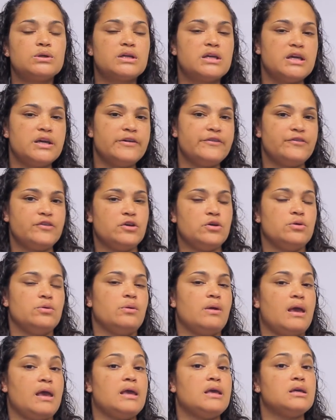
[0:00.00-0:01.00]
give
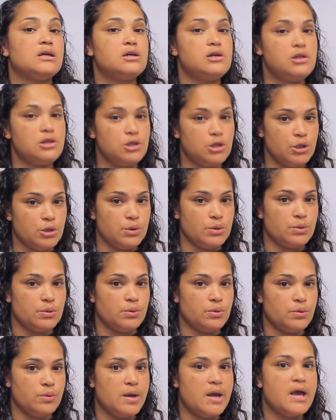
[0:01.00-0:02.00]
you a
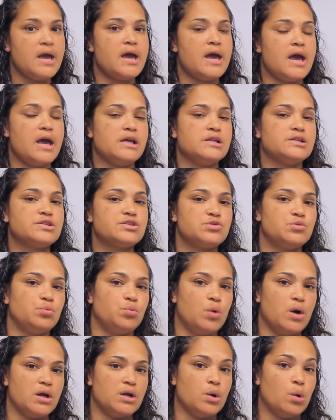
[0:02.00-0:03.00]
clue as to
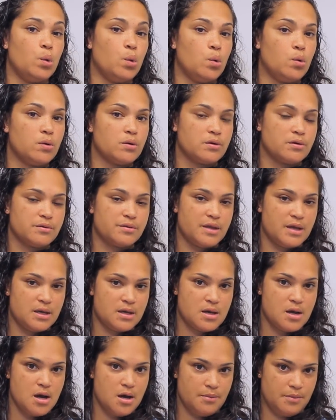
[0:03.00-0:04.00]
what order they
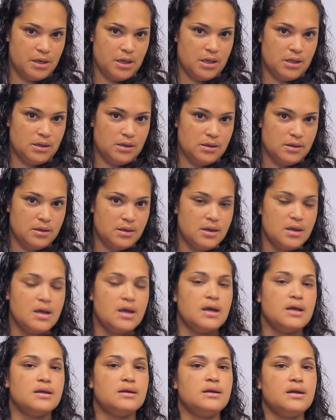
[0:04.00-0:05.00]
come in.
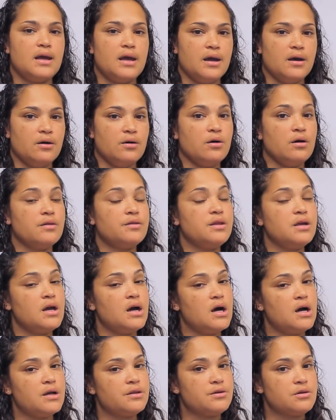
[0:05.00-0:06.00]
Now, the
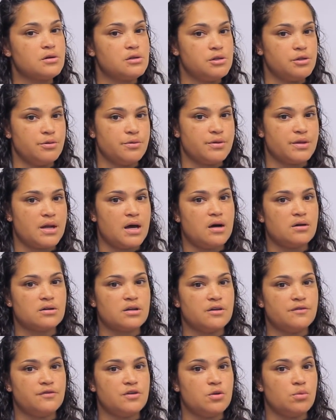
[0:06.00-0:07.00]
other clue that
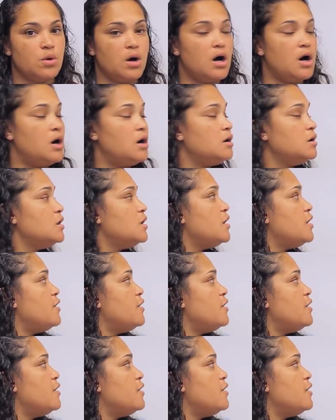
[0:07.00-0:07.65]
I'll give you all